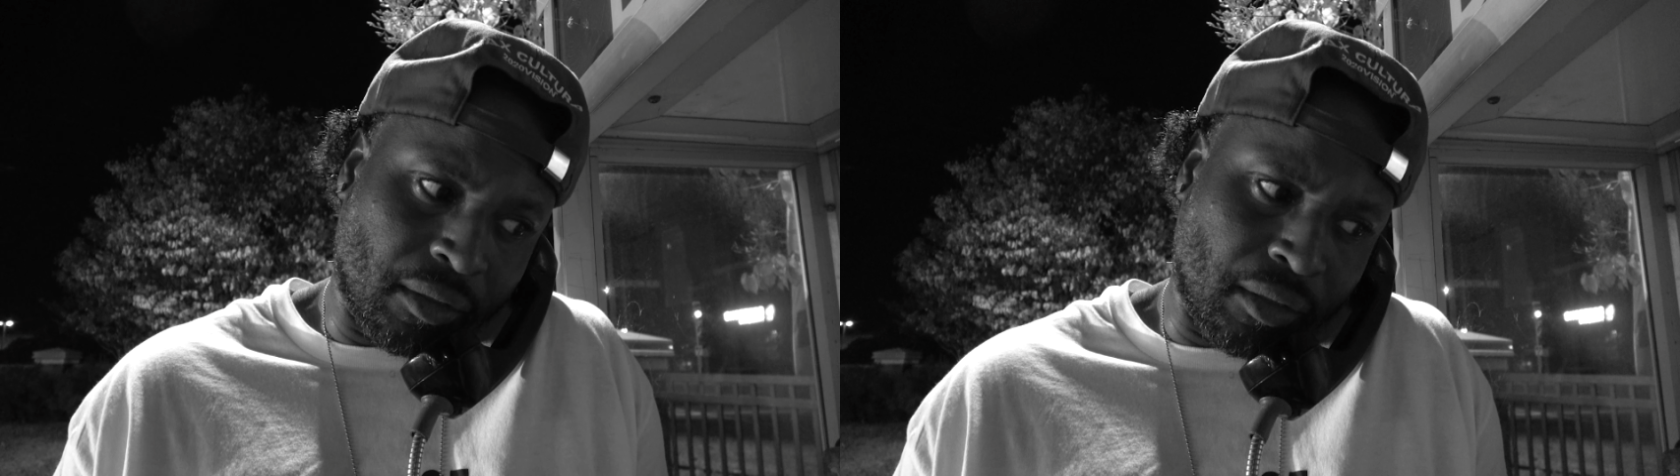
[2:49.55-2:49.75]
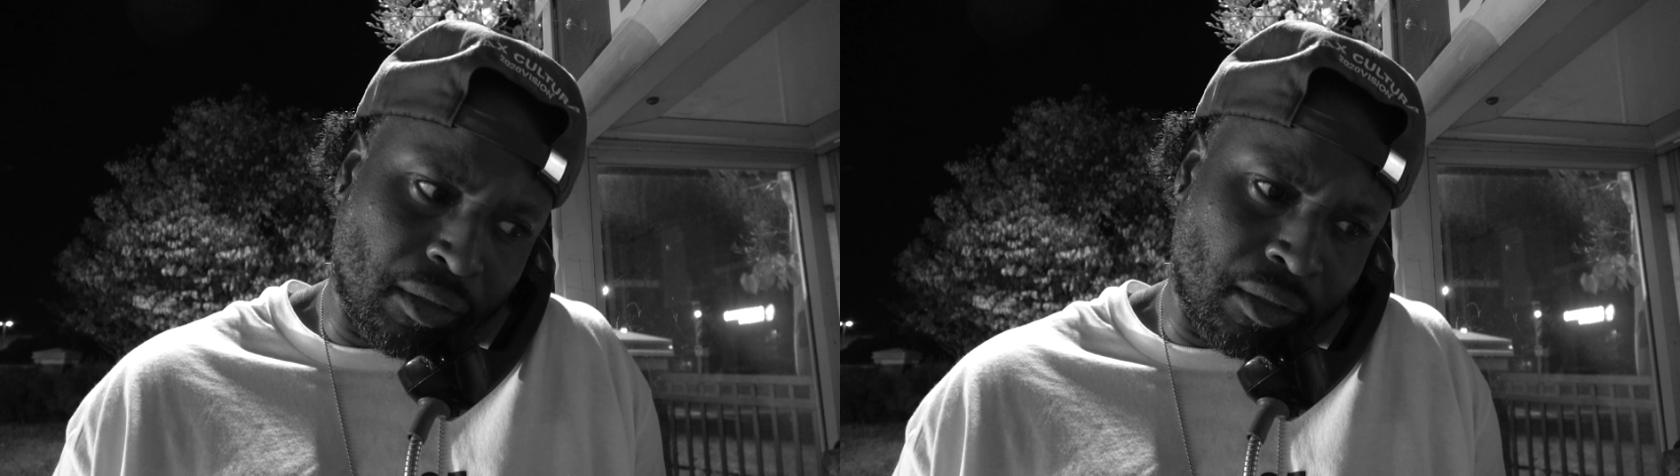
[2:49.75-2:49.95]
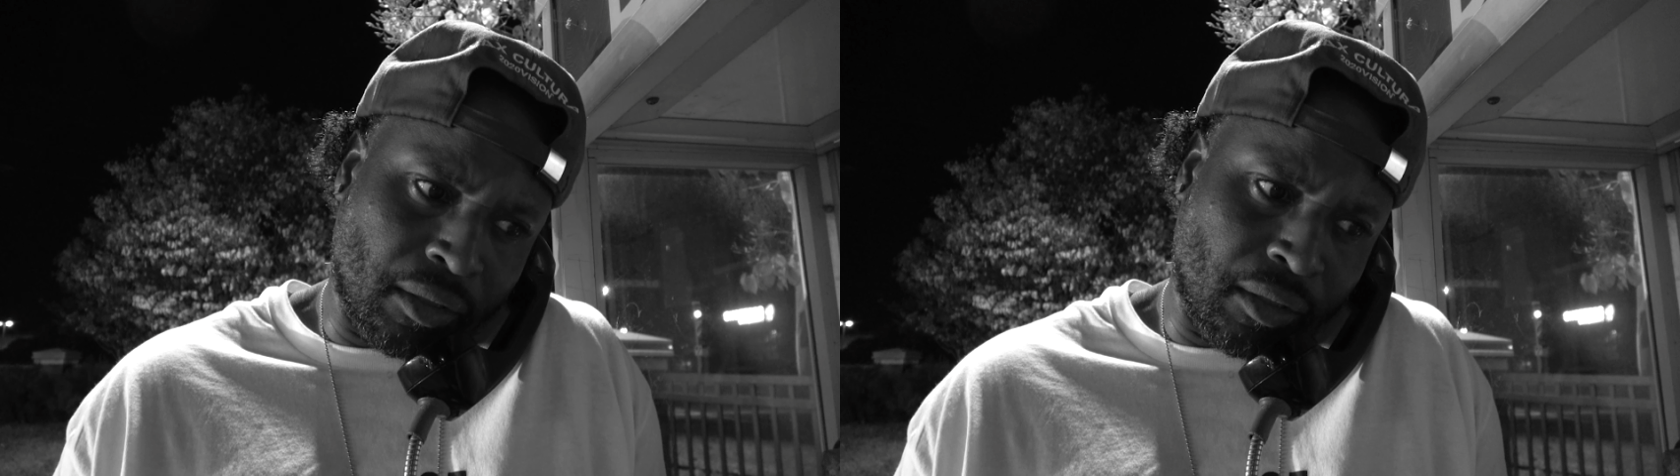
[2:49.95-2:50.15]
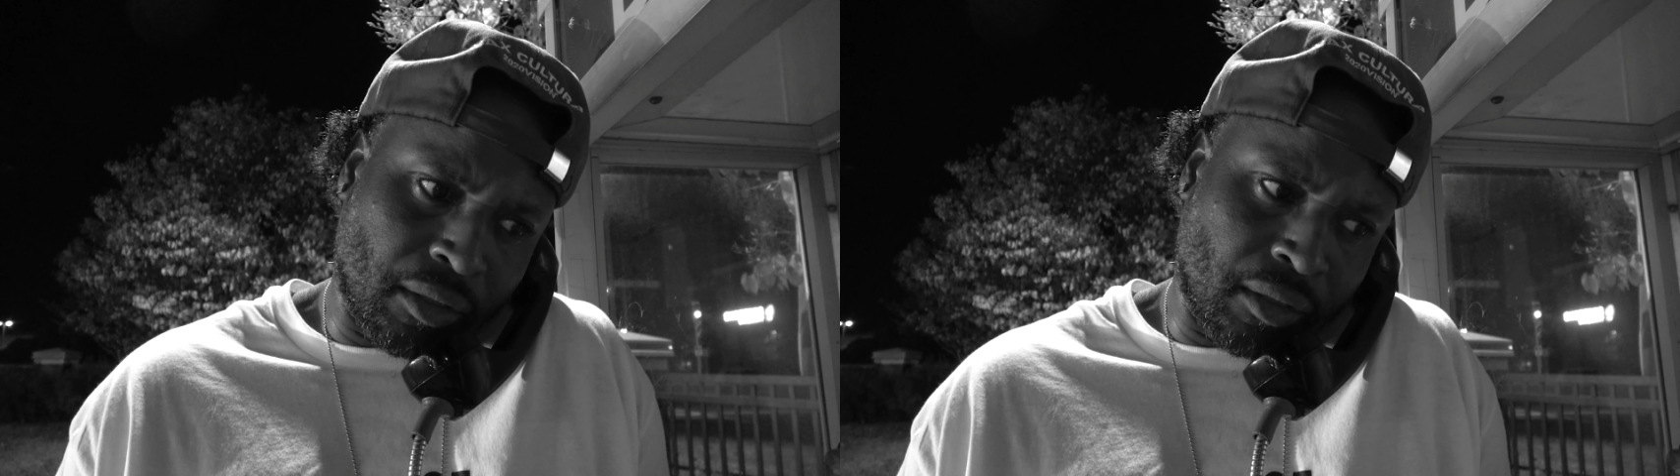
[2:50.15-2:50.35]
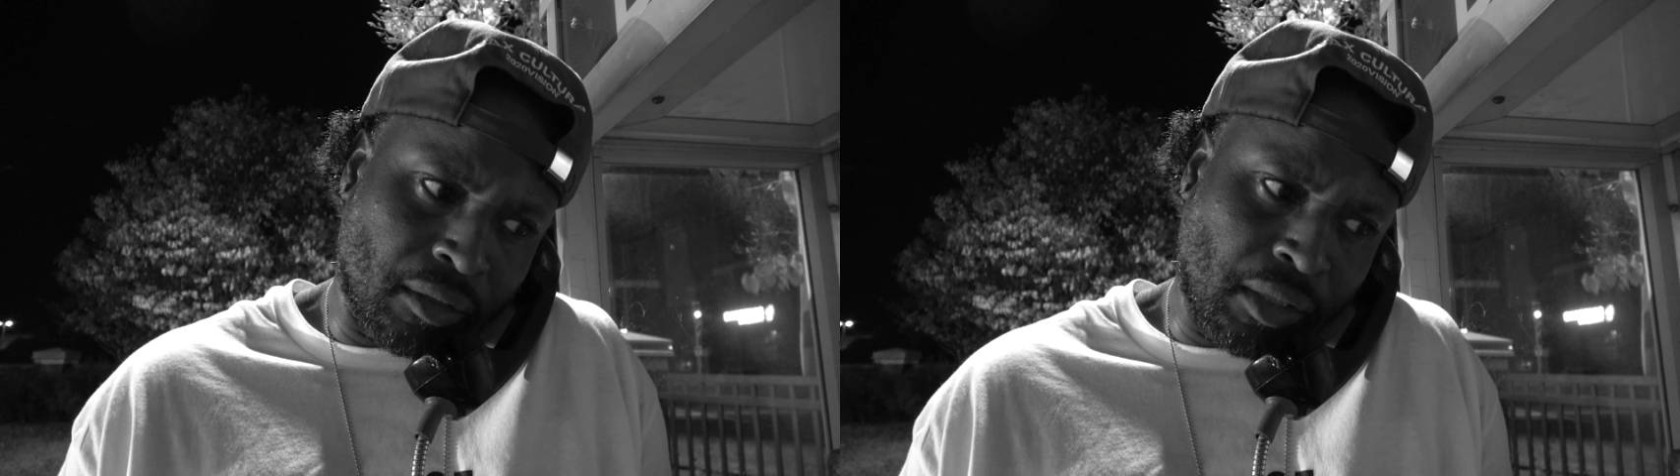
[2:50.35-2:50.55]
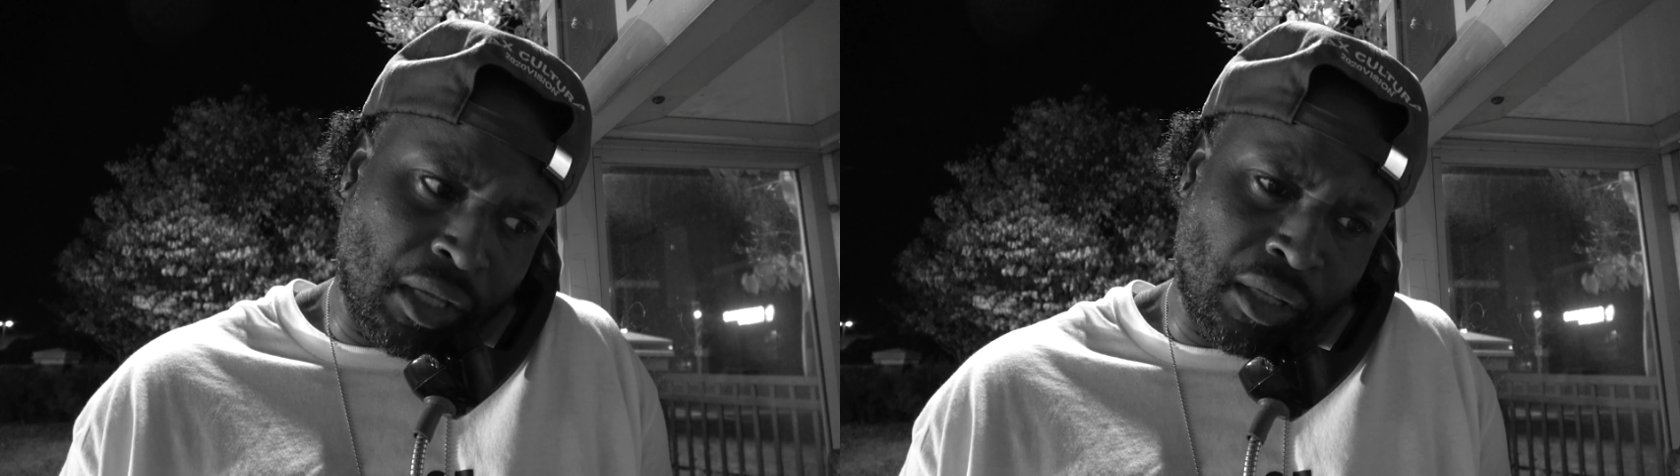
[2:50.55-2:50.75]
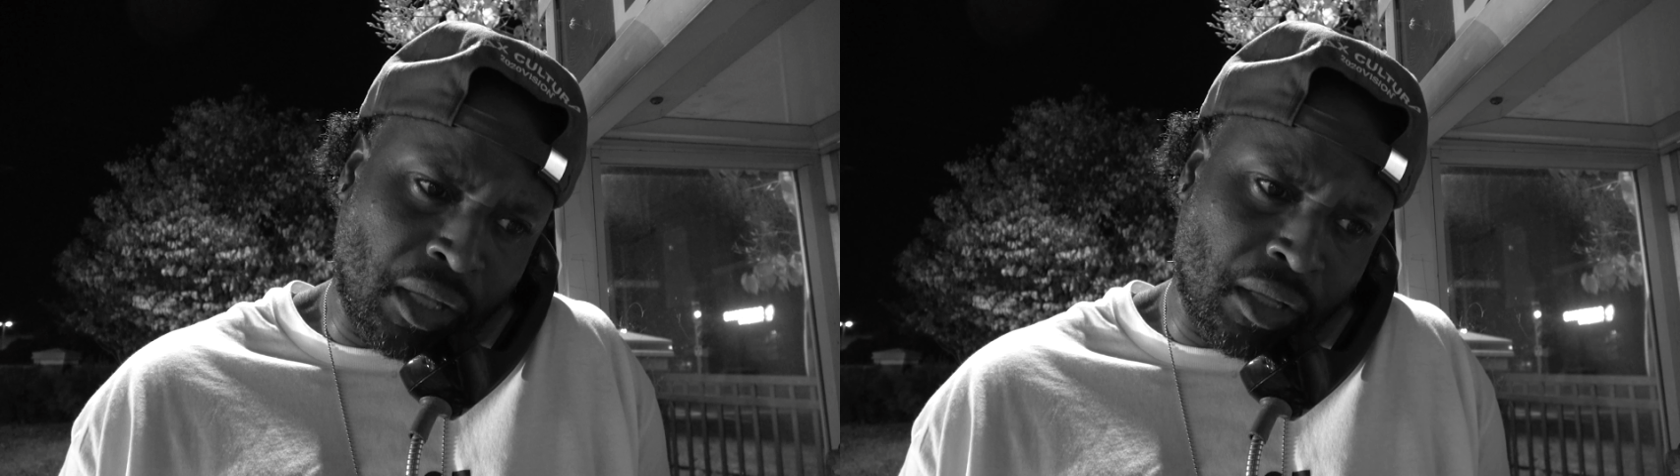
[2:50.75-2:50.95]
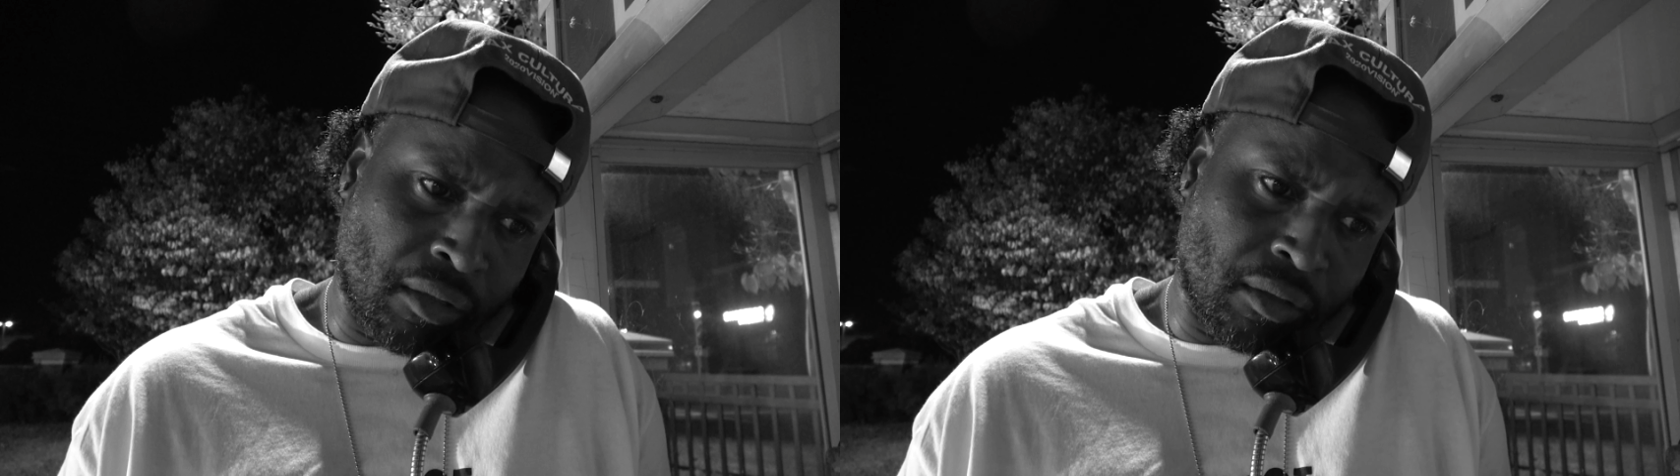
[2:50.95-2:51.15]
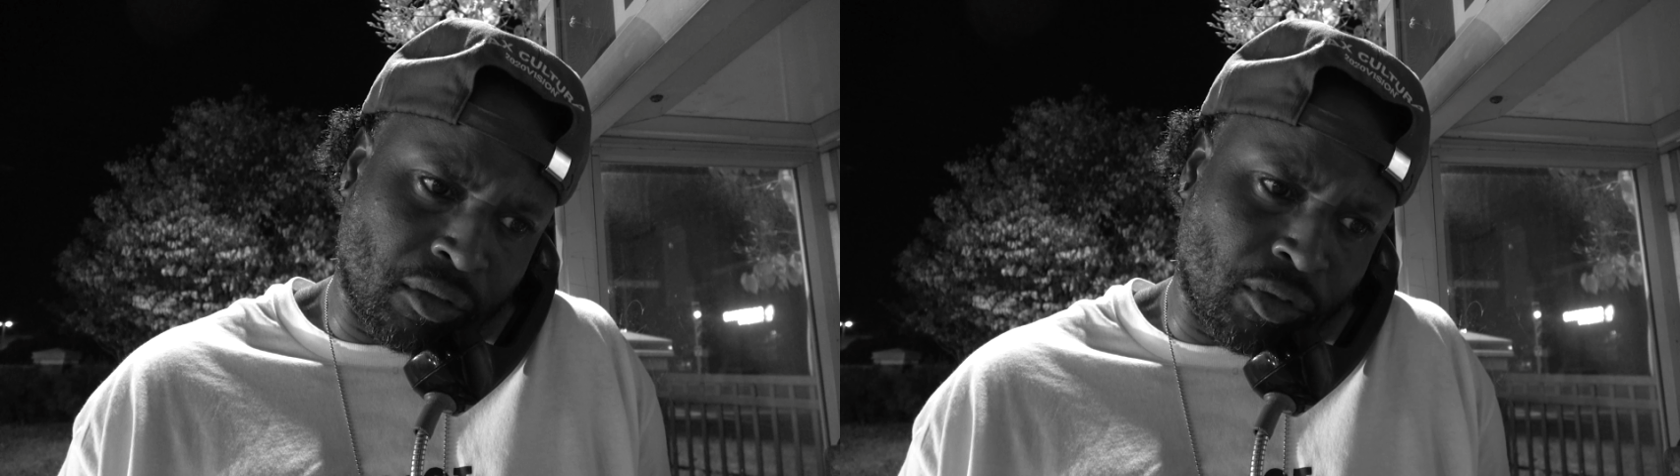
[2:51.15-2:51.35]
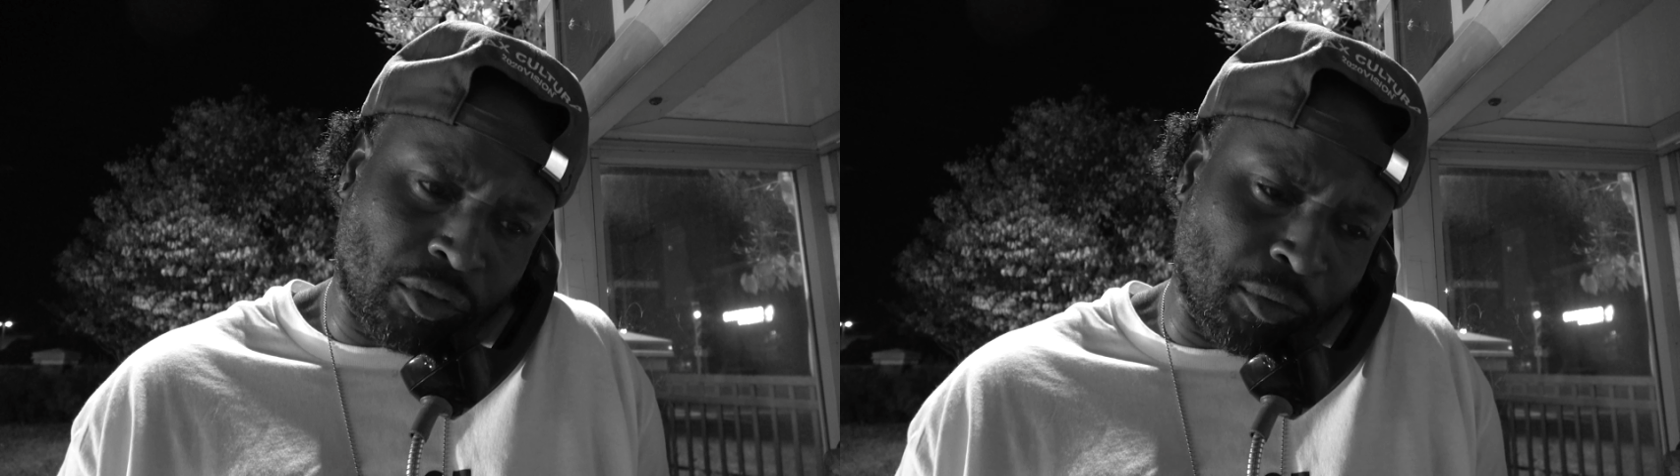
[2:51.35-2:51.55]
Uh, yeah, yeah.
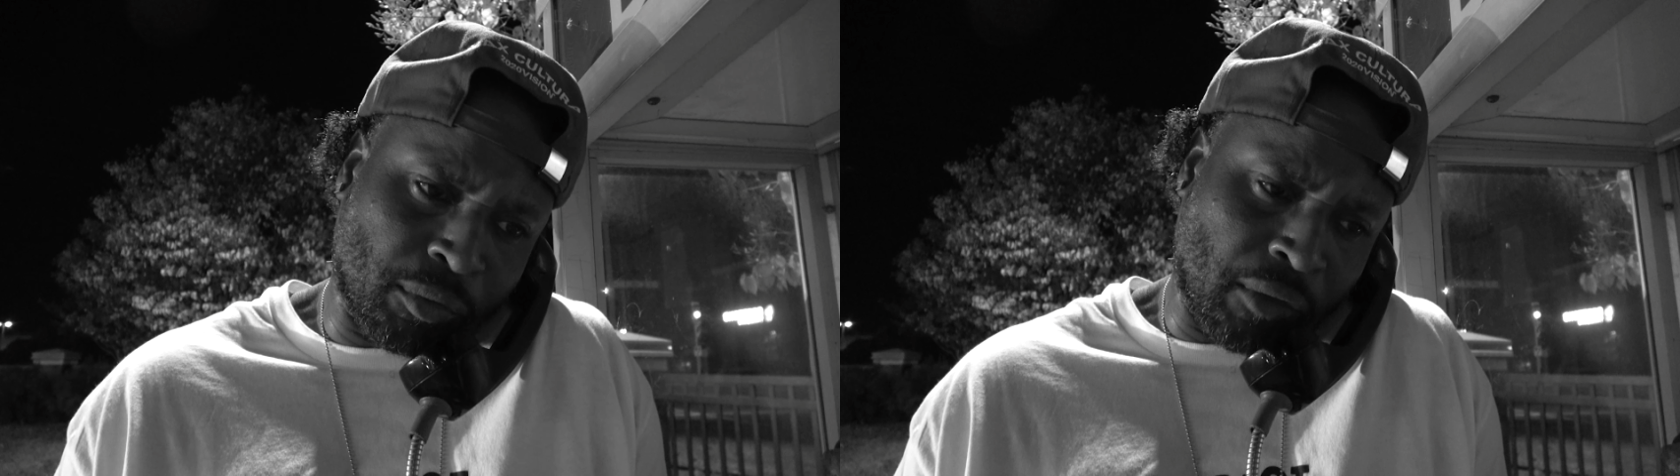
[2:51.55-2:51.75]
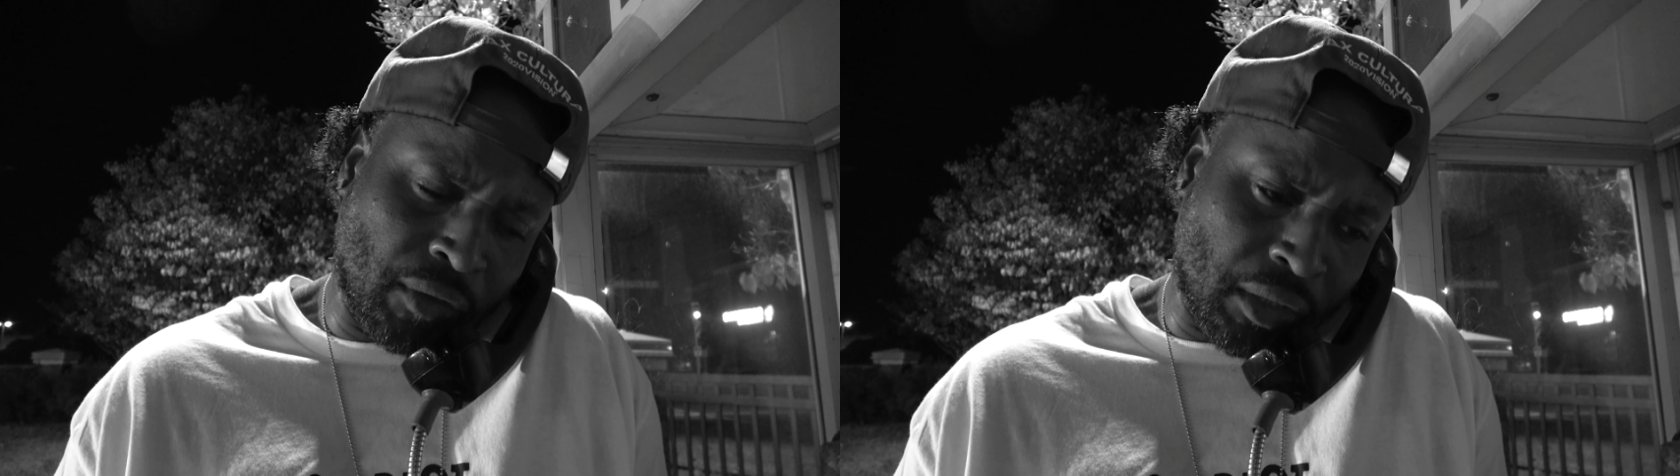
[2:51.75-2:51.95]
Christmas, whatever